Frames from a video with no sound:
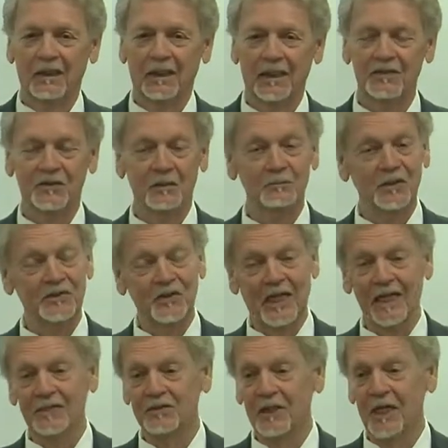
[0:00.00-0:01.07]
and i said
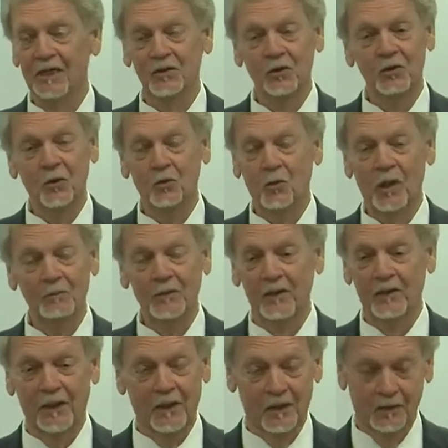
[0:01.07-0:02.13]
besides that you don't want
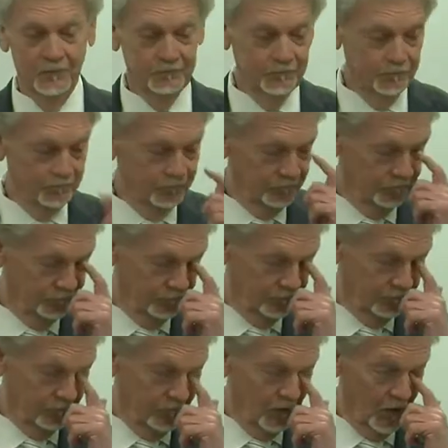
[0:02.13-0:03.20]
me there
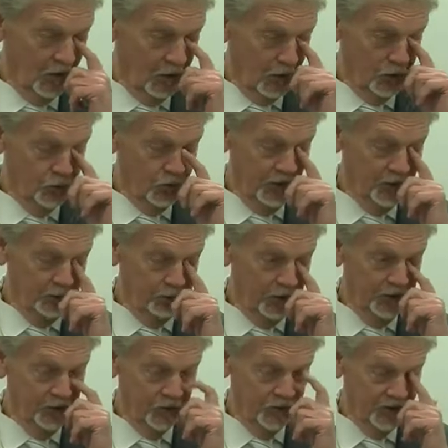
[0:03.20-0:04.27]
because when the
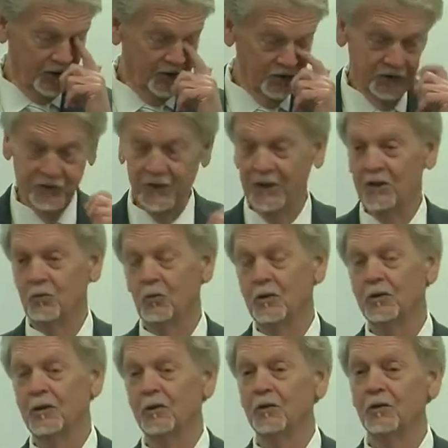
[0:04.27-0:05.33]
preacher says, Does
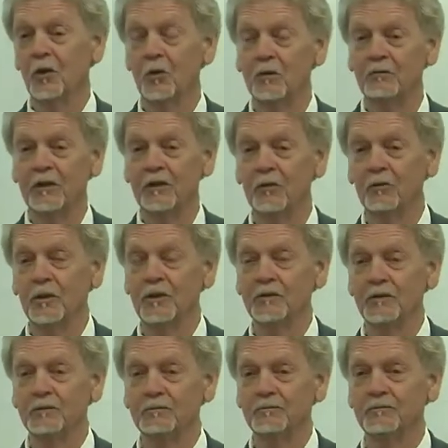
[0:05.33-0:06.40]
anyone here know of any
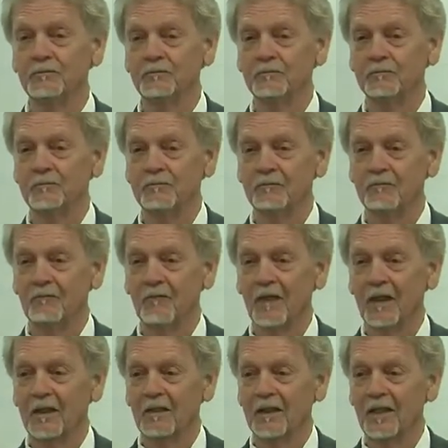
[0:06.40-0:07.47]
reason
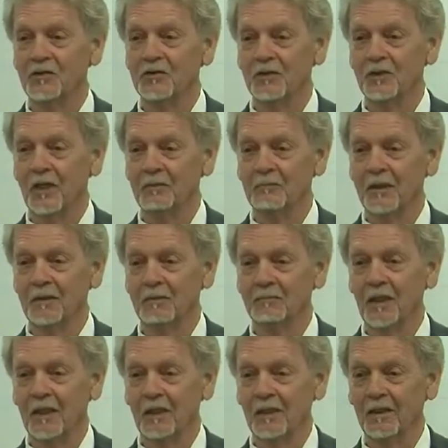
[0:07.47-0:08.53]
they should not be
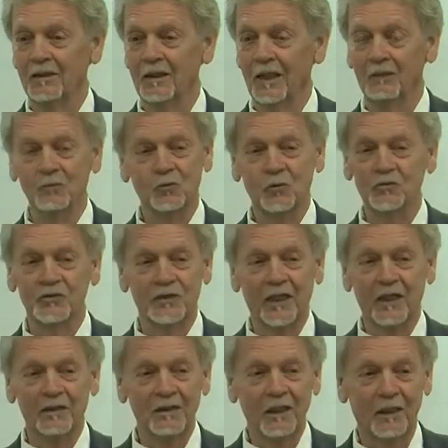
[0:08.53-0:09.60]
married? I'm going to
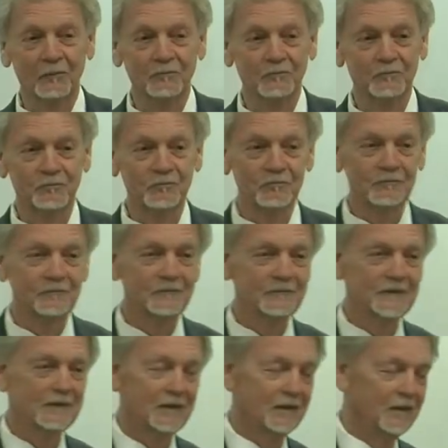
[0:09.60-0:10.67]
stand up.
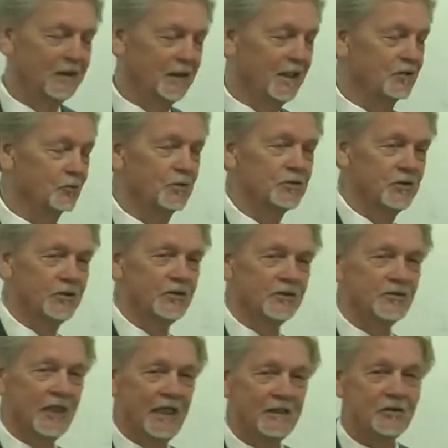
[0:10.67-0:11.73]
And that's when she
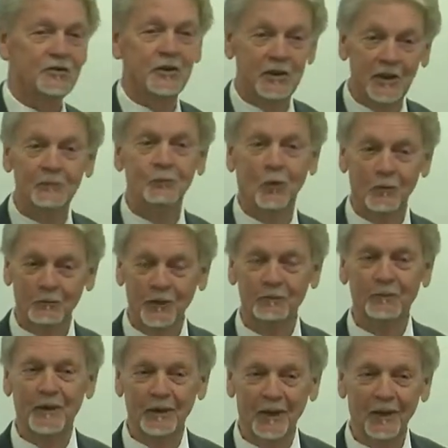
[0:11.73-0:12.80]
decided she didn't want me
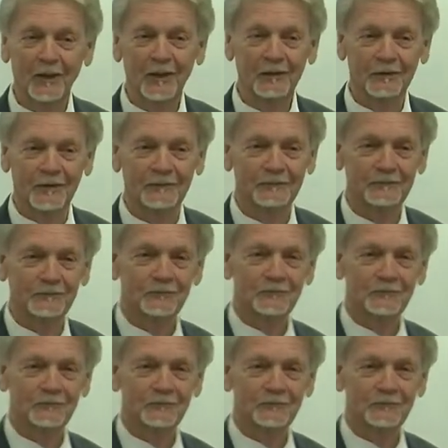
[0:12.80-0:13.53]
to be there either.